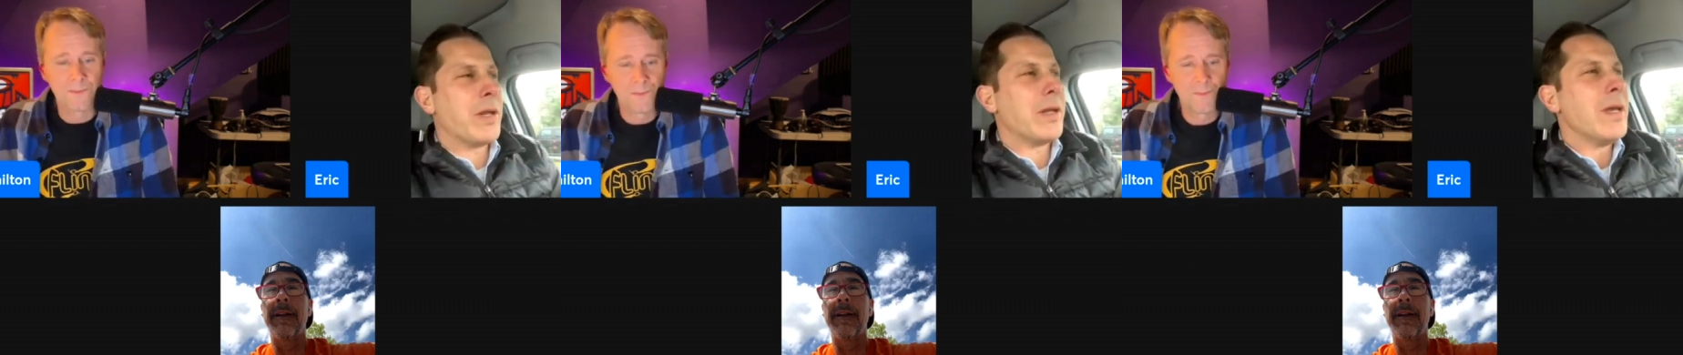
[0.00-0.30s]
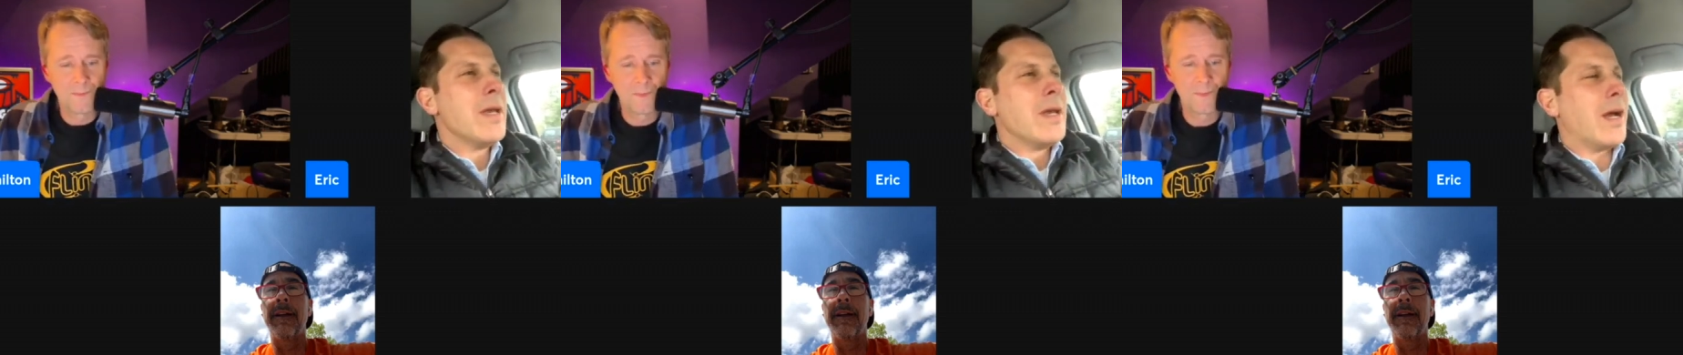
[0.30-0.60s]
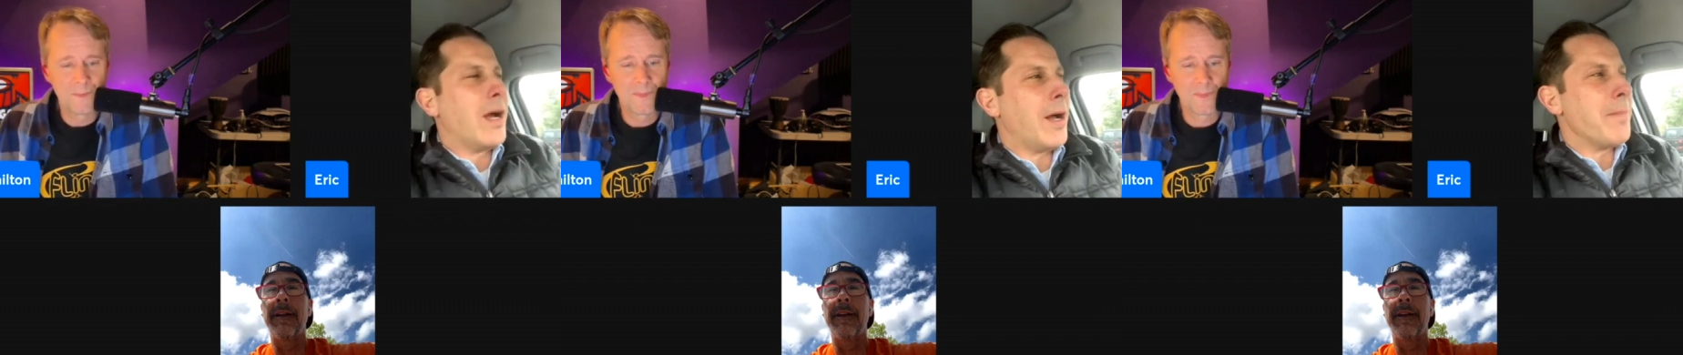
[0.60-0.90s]
Speaker 1: But
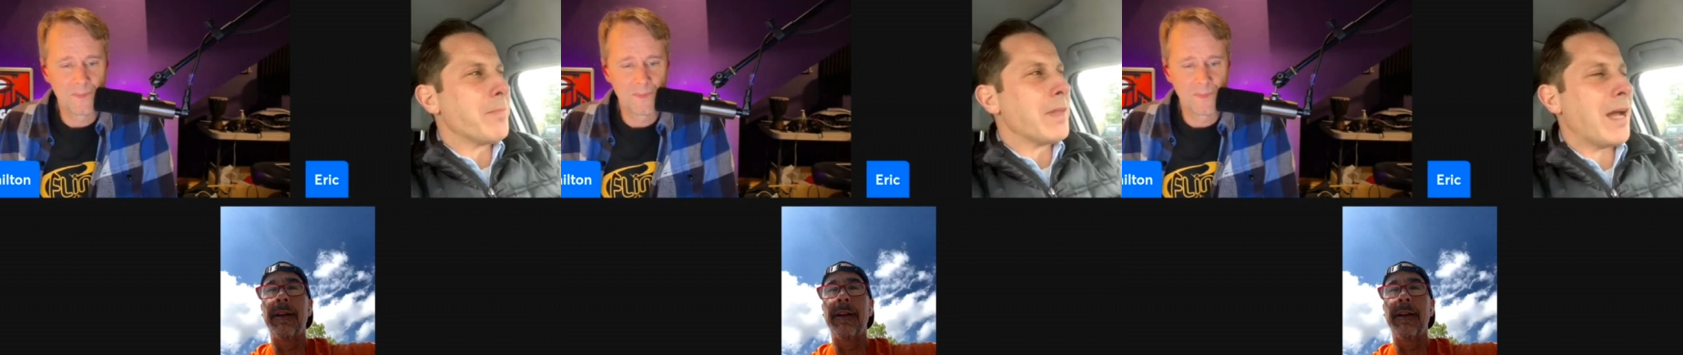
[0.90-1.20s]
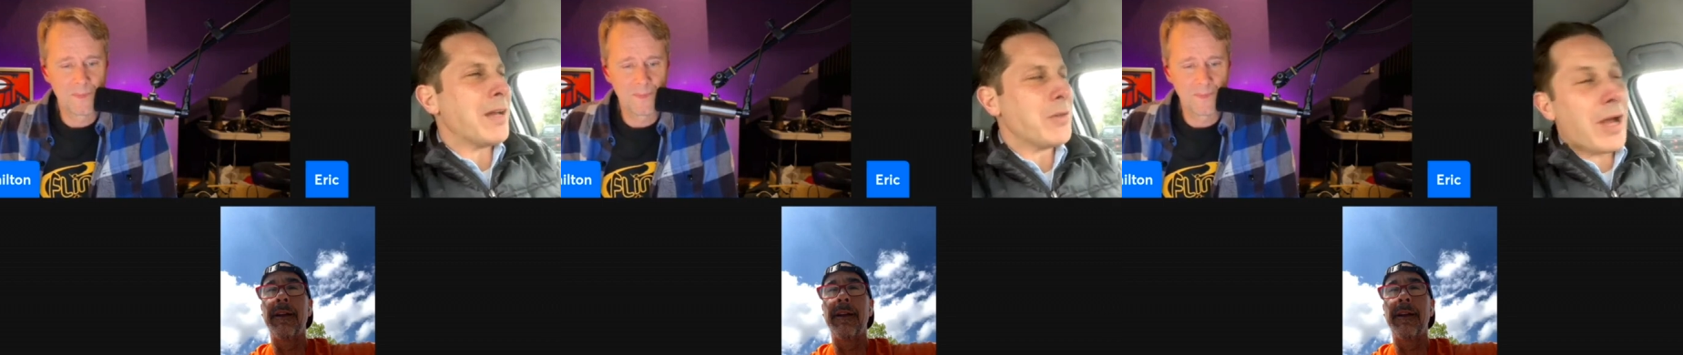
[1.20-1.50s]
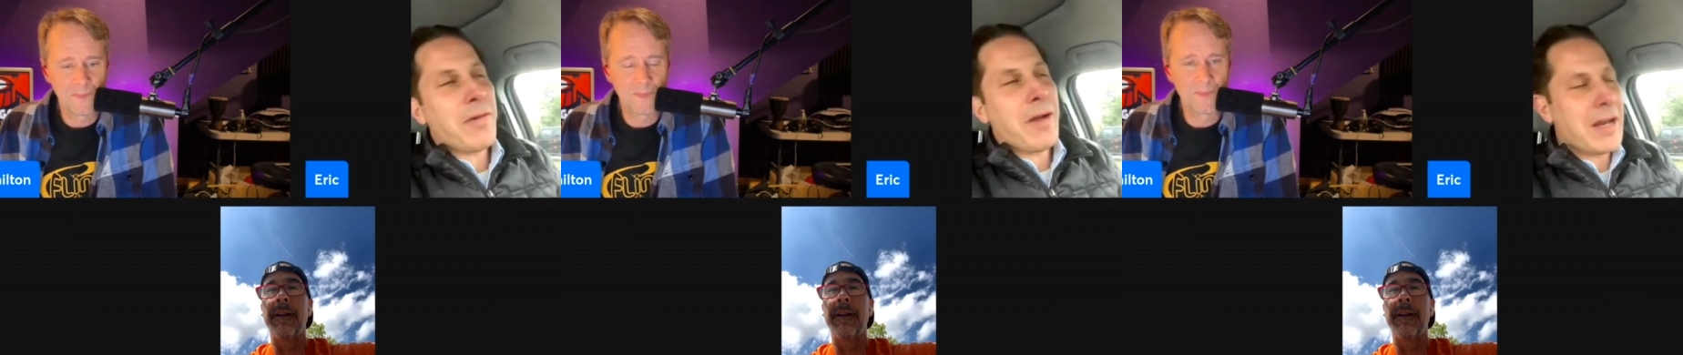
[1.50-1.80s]
um, yeah, I do.
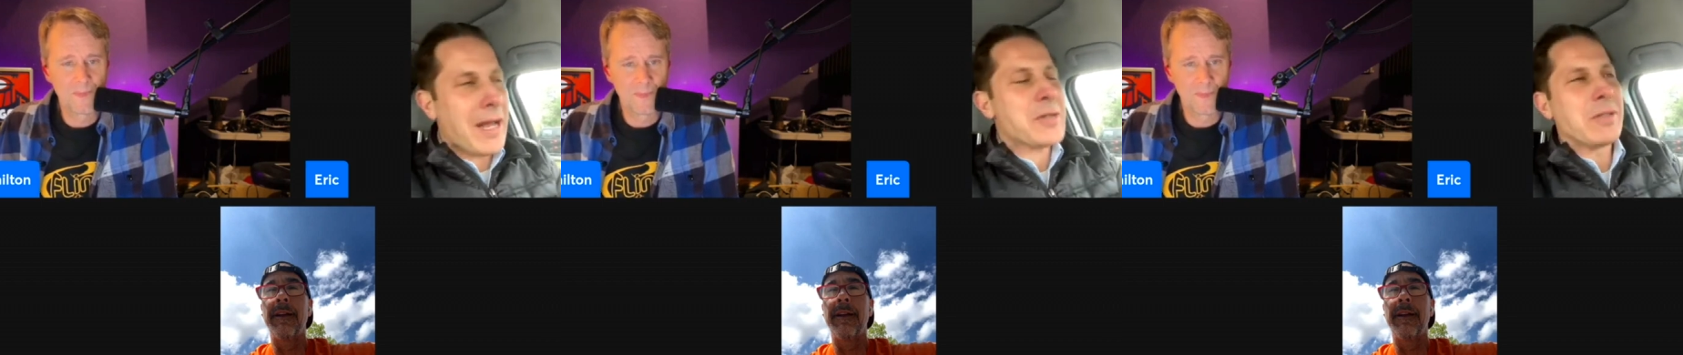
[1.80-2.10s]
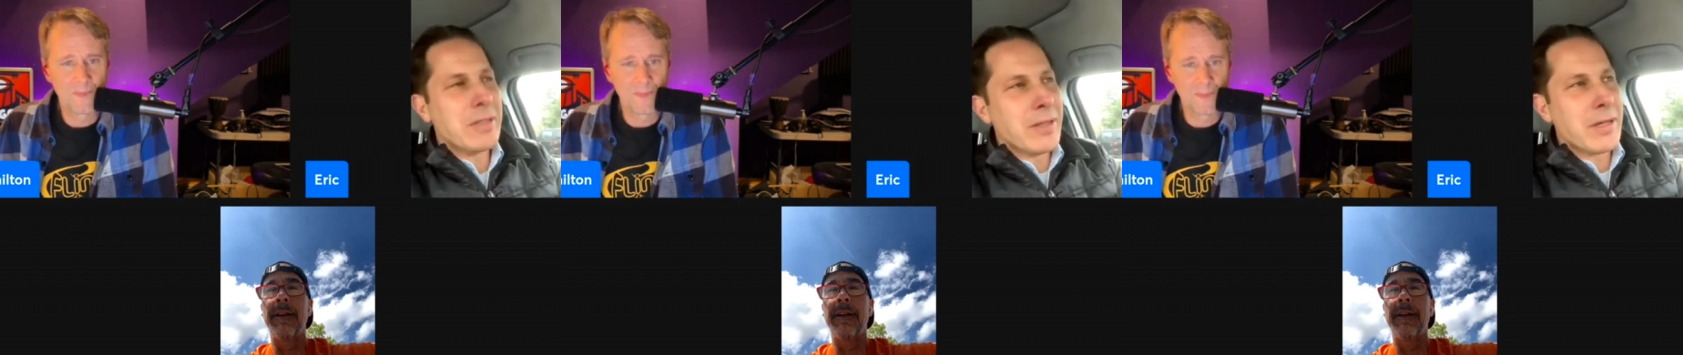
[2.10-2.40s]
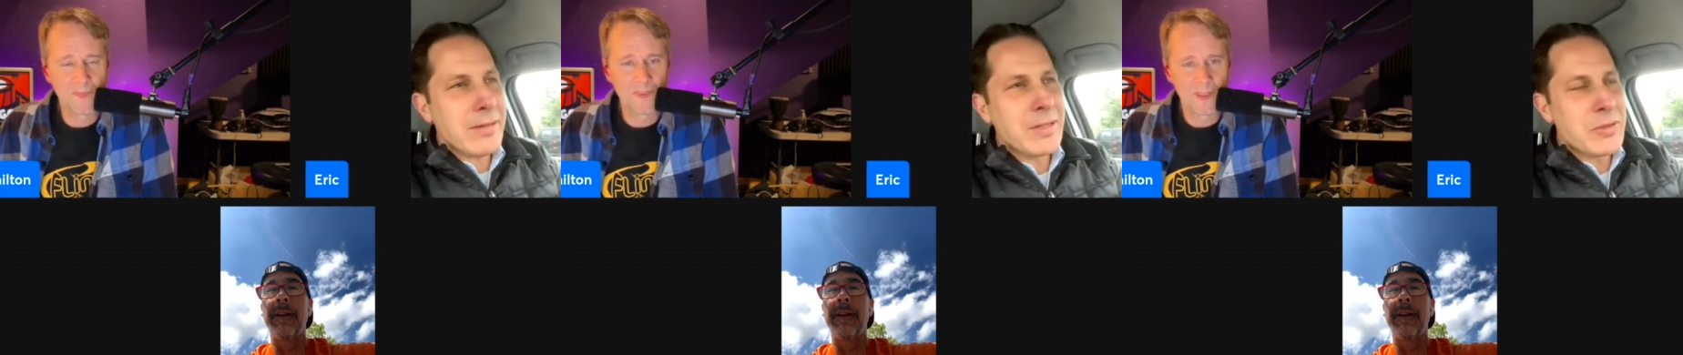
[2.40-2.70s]
I find actually,
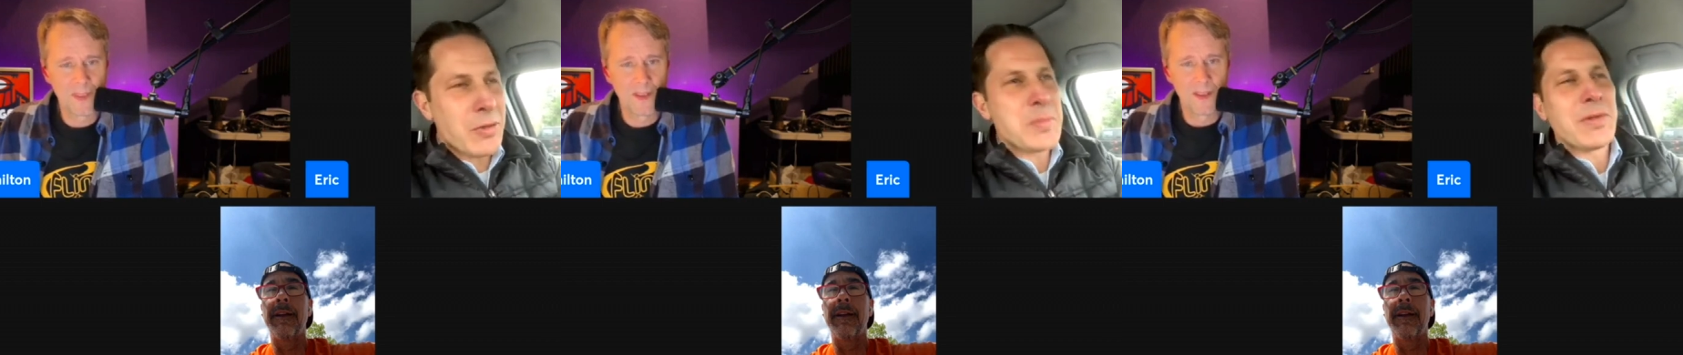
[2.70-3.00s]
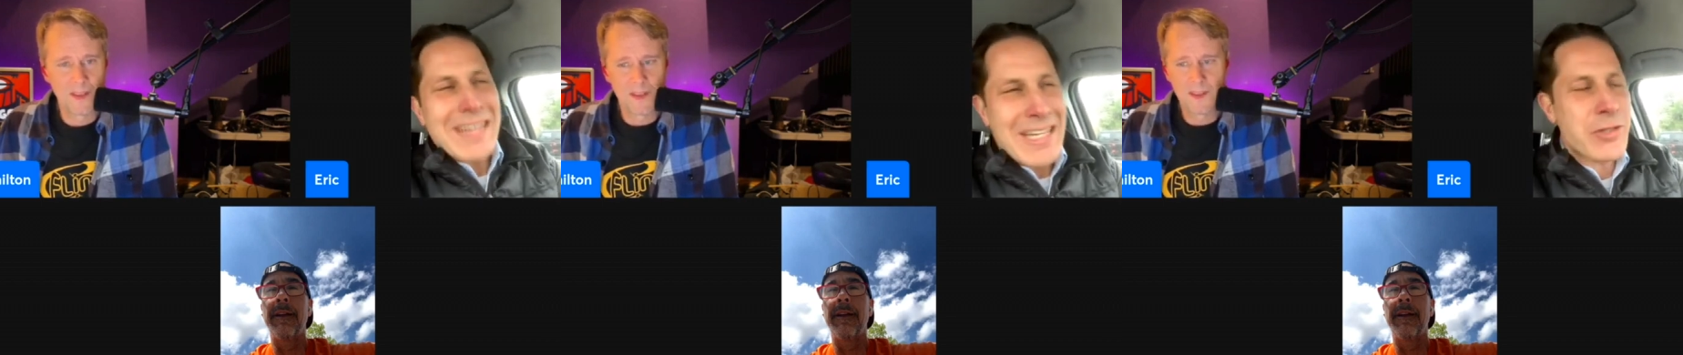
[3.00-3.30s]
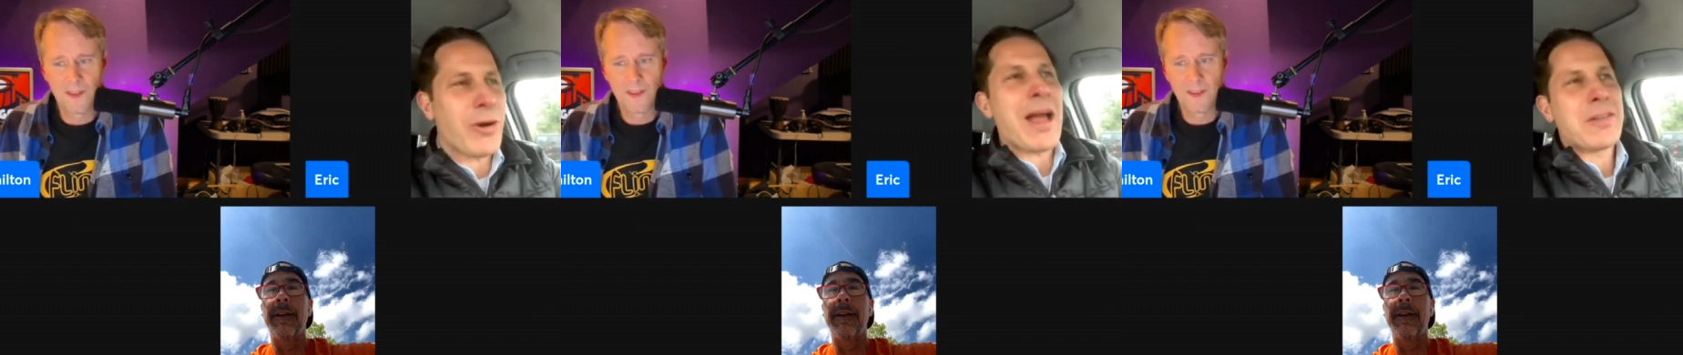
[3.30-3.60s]
like in terms of
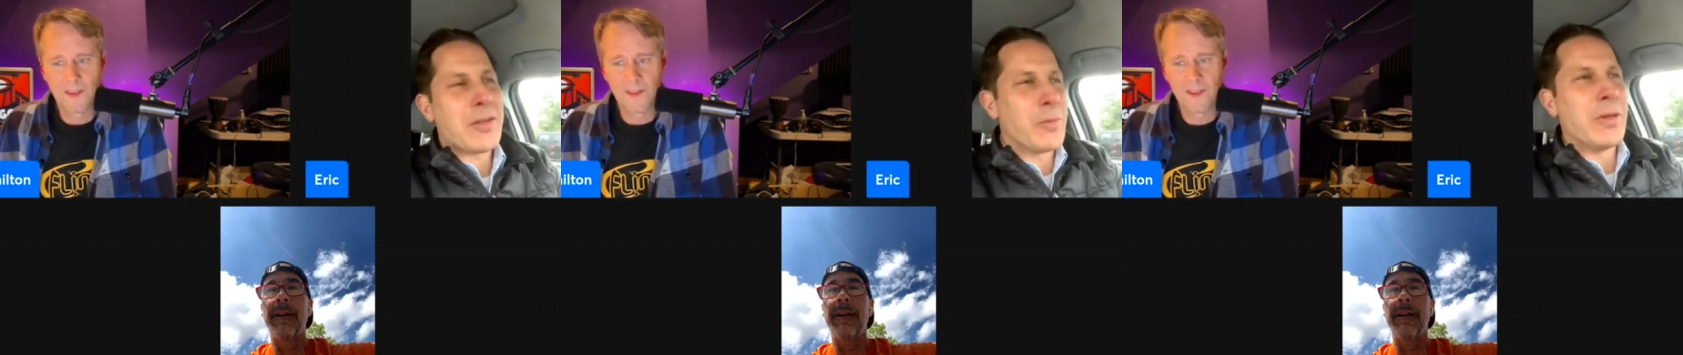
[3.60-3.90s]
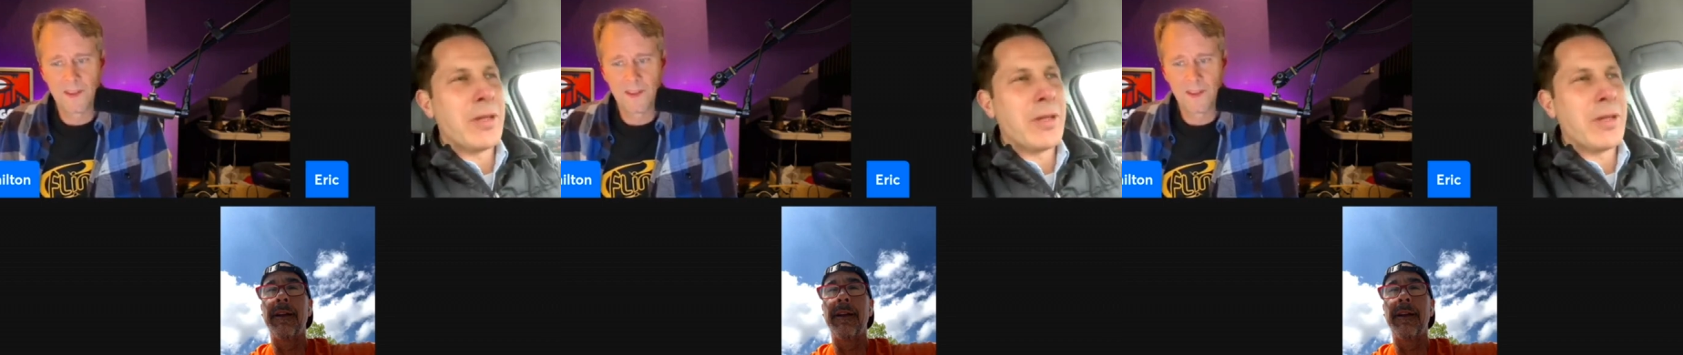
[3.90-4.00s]
interacting with